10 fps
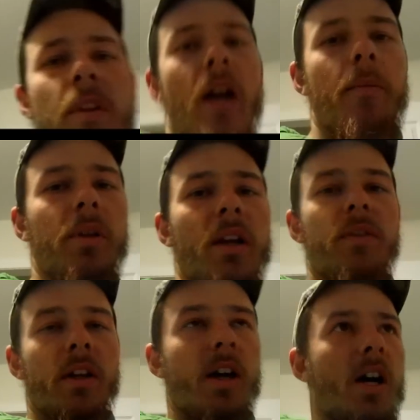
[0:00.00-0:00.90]
I believe
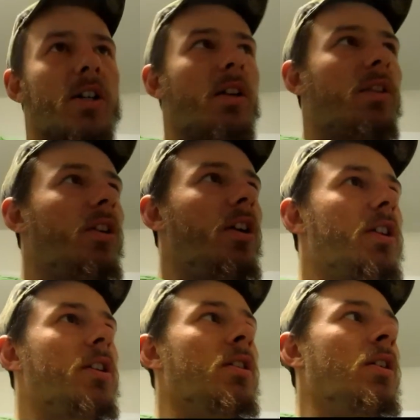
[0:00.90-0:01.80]
the Cockshot
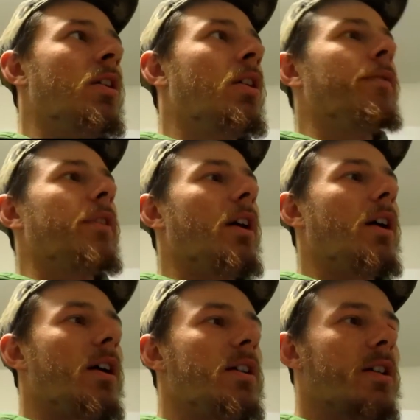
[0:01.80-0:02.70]
30
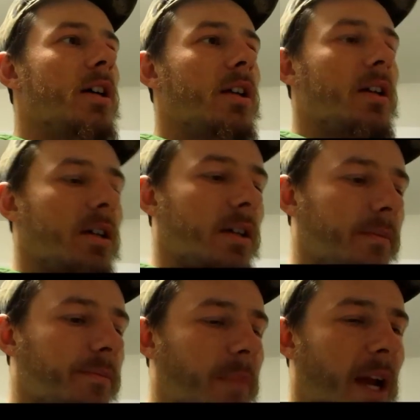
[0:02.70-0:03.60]
uh, he's got a
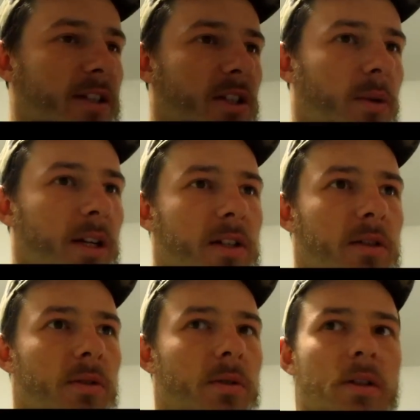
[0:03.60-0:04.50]
Massey
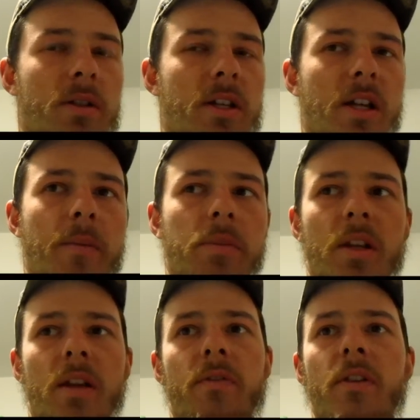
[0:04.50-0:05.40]
22 kit, I
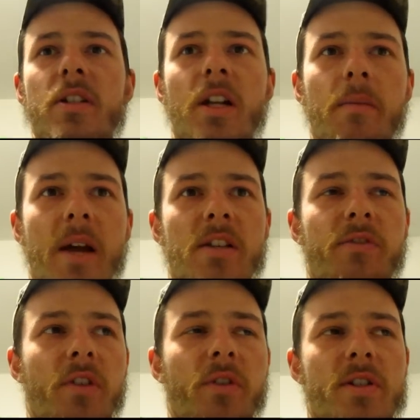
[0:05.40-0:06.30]
believe. He's got a Massey
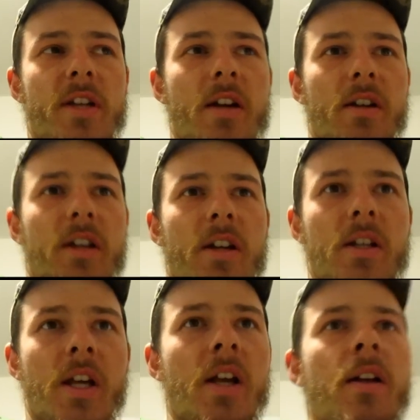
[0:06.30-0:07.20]
44 standard kit.
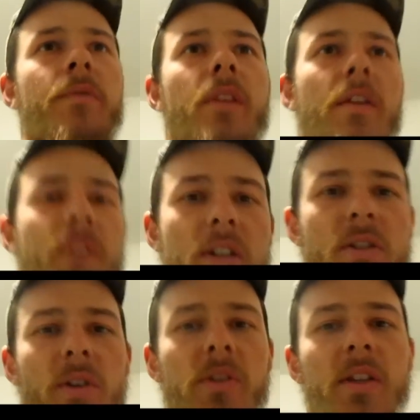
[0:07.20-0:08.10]
If you guys
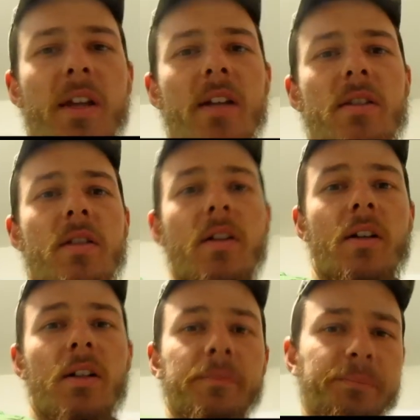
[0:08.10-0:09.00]
go to that
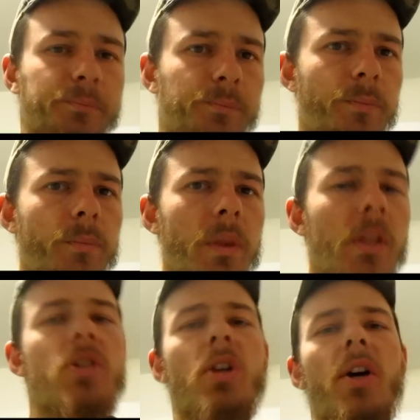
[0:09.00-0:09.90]
uh,
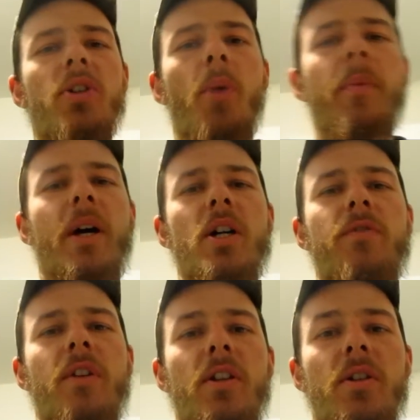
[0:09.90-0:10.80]
Jolley's open house
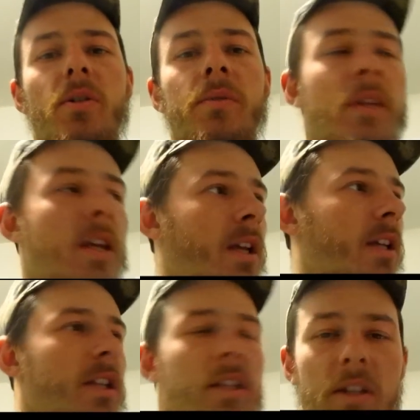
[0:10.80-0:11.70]
video,
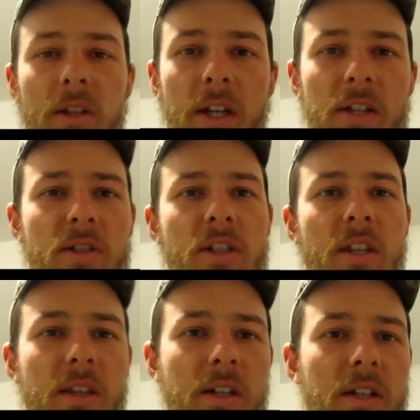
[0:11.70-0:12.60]
he, you guys will see
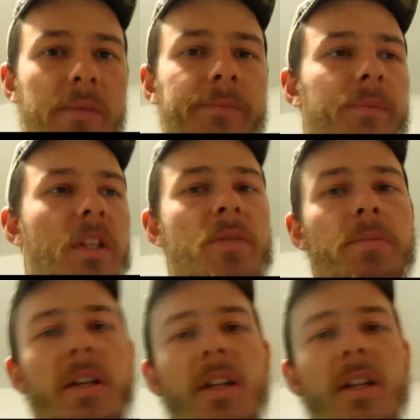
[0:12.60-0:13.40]
the display